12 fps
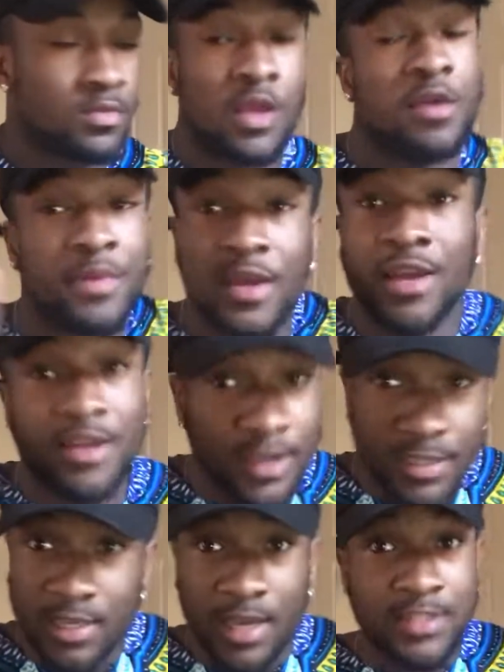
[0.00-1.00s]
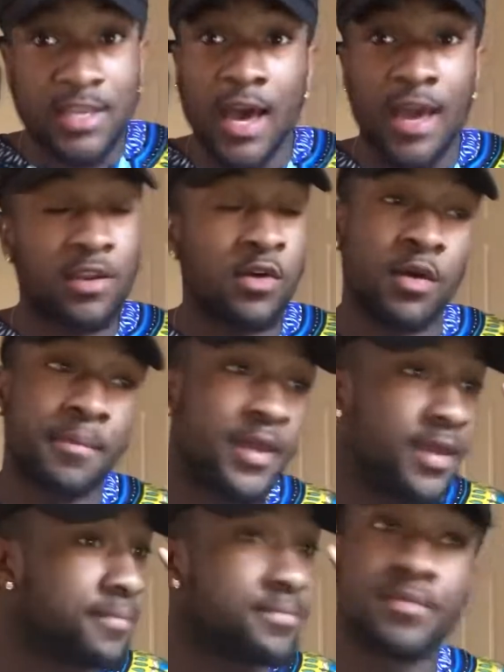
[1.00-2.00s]
man, it's it's alright though. I
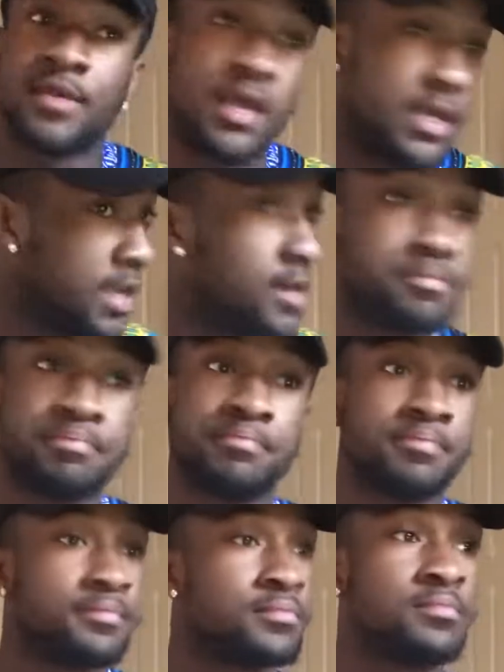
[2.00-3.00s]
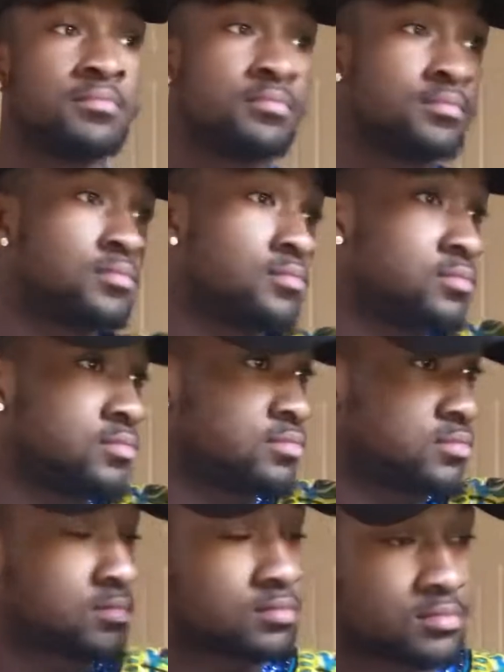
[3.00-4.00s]
mean, they all this shit
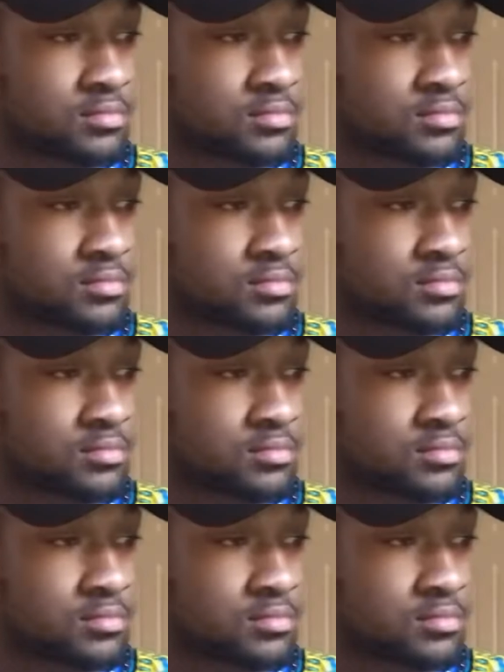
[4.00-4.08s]
hard.